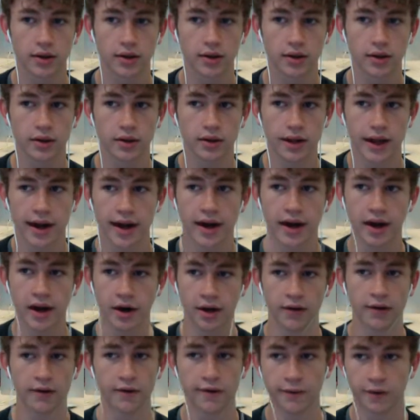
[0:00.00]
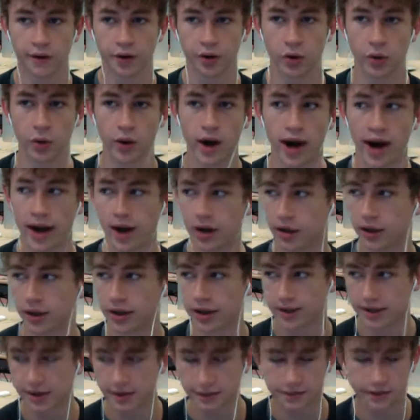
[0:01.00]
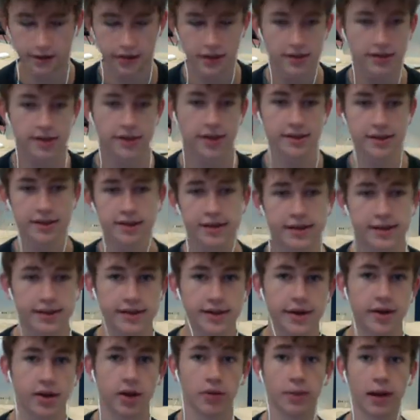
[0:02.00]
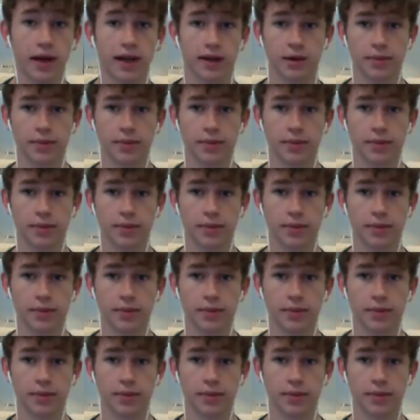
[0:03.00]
there for a while and is the first doesn't necessarily make it the